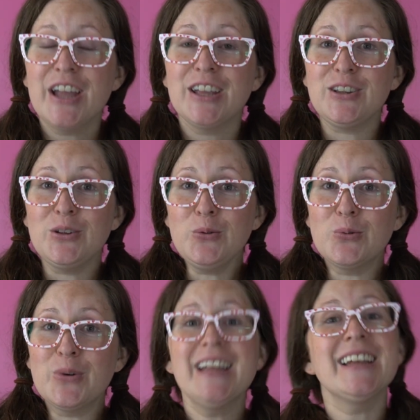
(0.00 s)

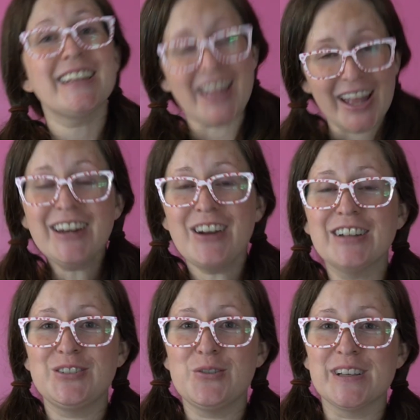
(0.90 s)
you
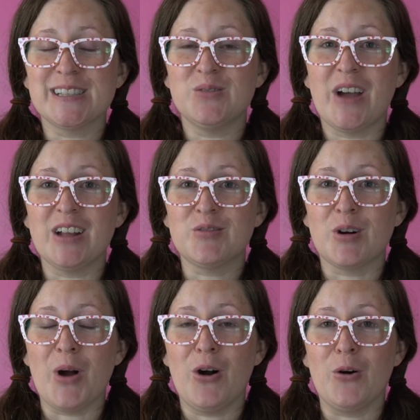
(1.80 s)
cannot do this event
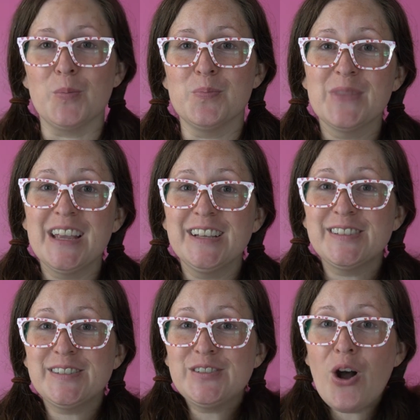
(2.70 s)
from home.
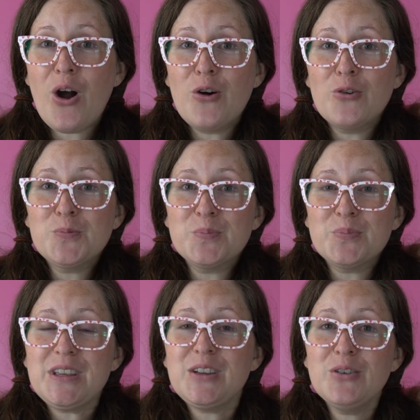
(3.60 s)
So,
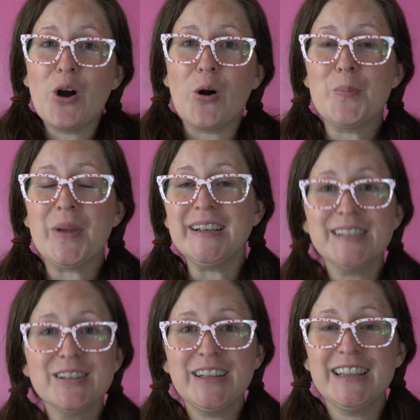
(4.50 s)
you know,
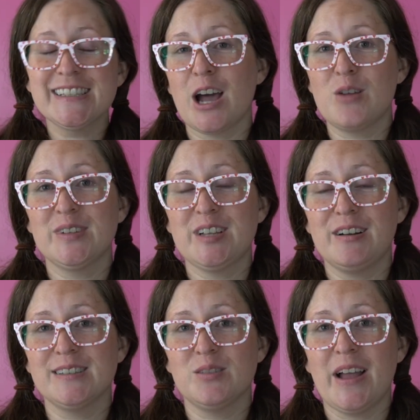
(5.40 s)
basically this
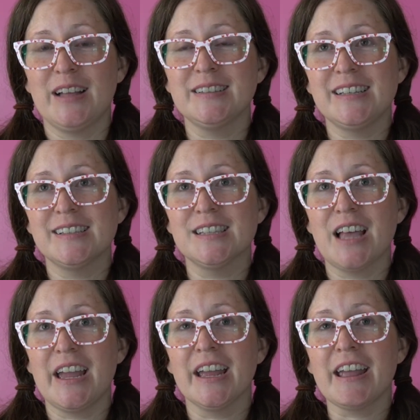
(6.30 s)
Adversaries event is
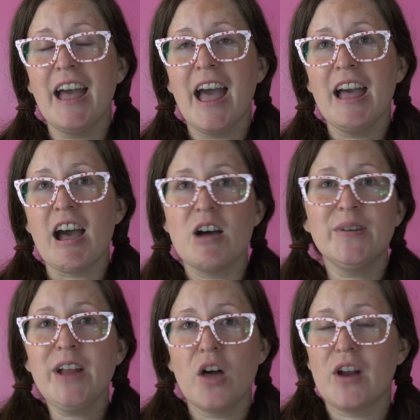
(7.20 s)
like
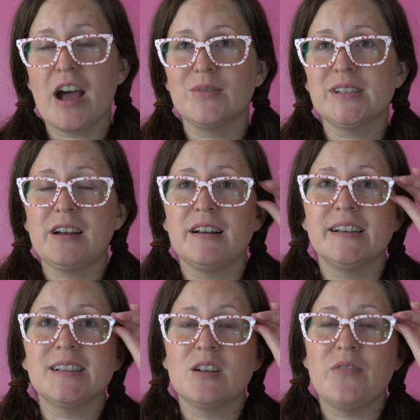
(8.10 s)
every other
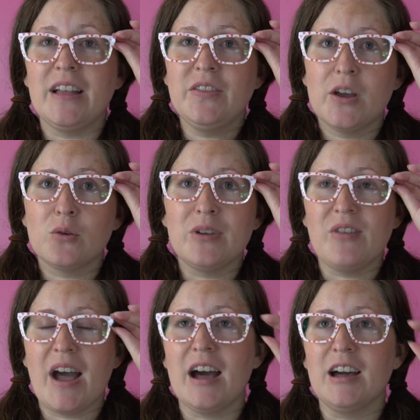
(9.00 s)
Adversaries event that
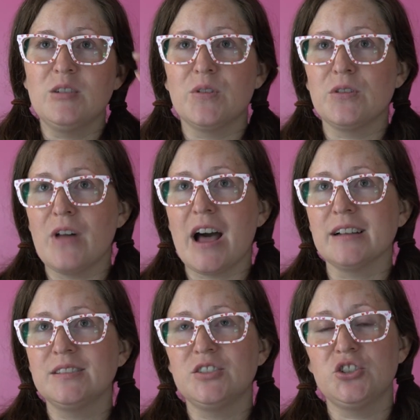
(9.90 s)
we've had for the
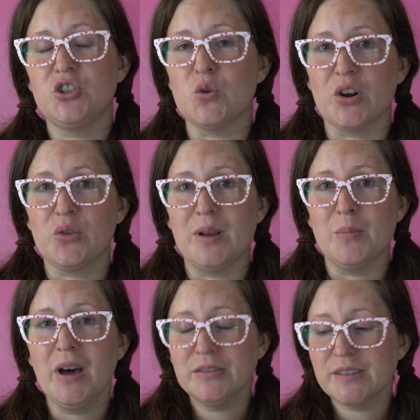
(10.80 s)
last 2 or 3
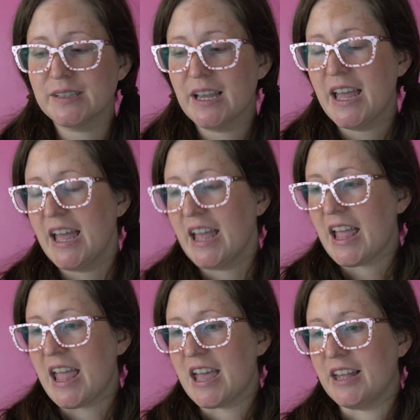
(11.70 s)
months.
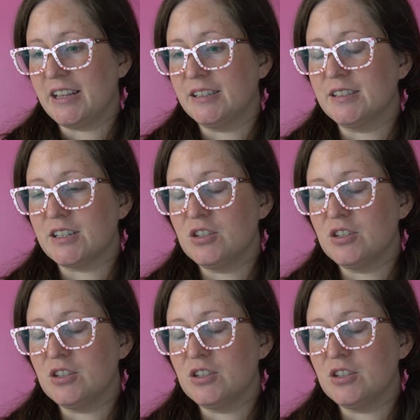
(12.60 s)
And